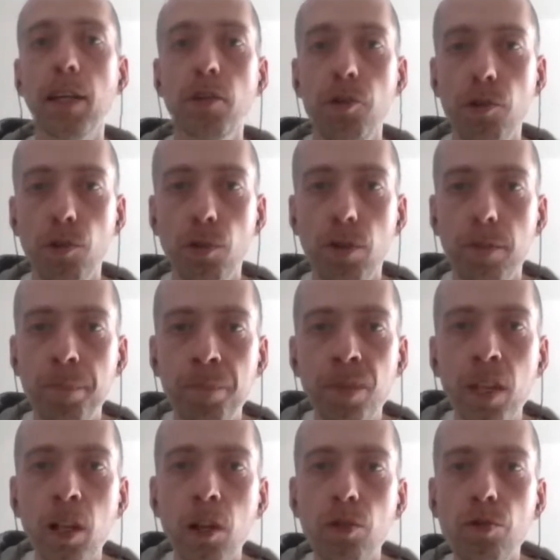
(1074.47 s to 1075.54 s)
issued
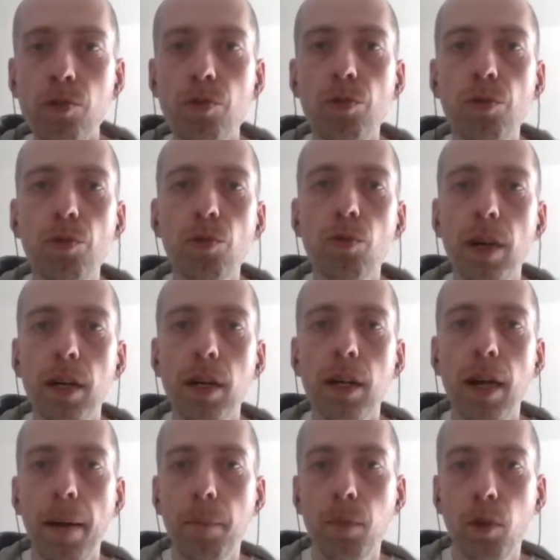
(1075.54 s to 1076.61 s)
to
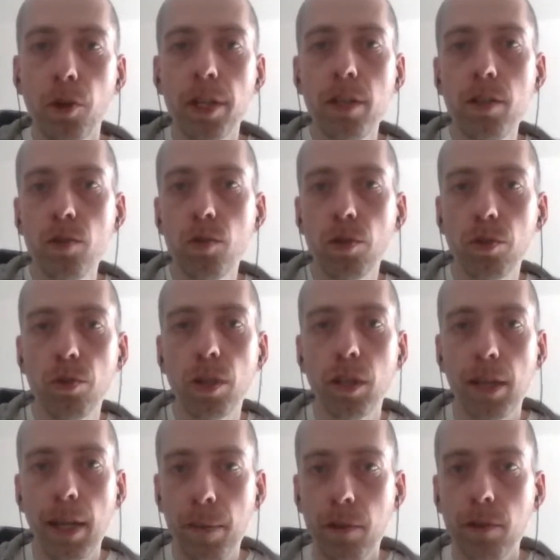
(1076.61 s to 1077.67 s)
employees or to
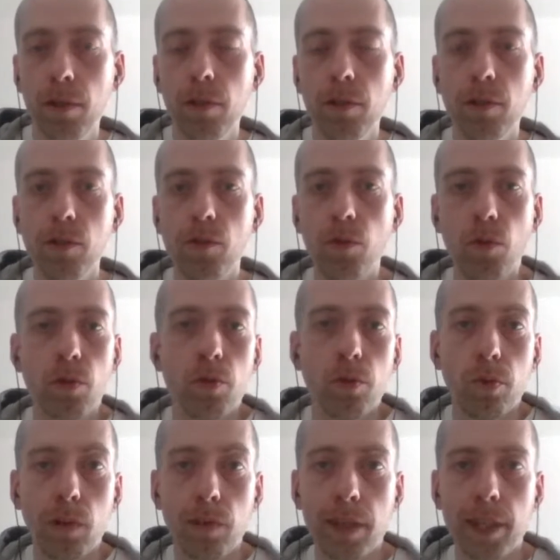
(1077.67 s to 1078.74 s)
collaborators or
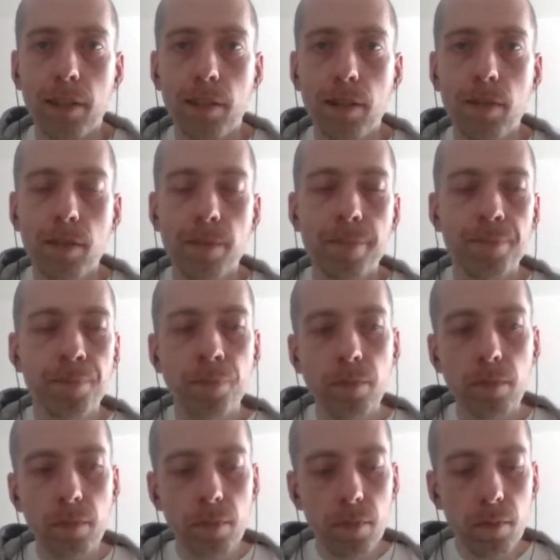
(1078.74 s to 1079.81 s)
to advisors.
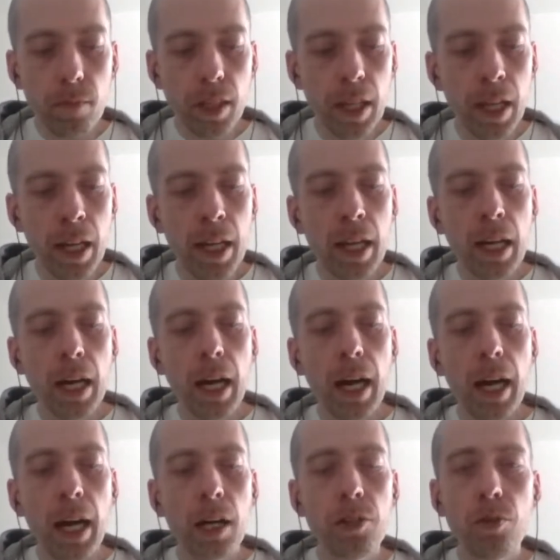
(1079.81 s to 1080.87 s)

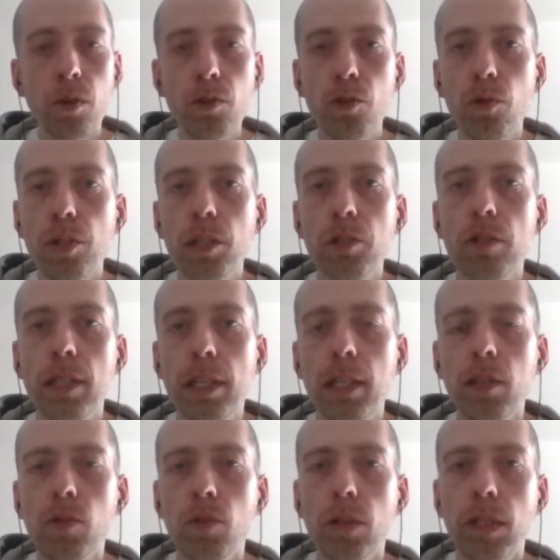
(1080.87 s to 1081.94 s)
You also need to
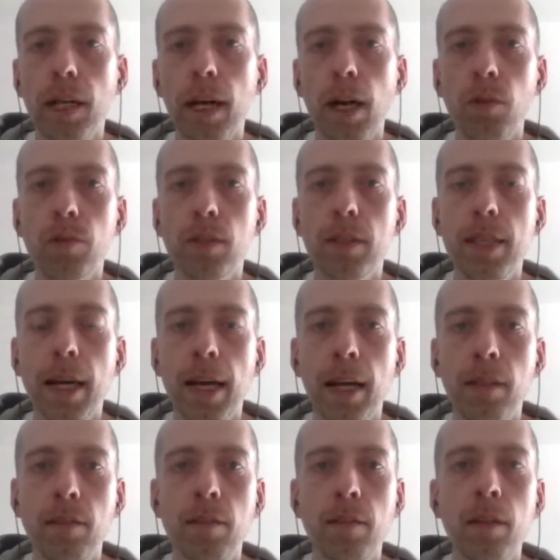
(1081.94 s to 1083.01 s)
take into account
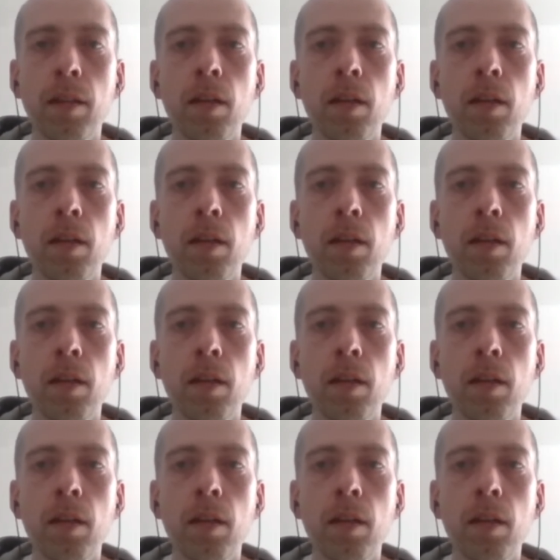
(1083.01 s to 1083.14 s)
that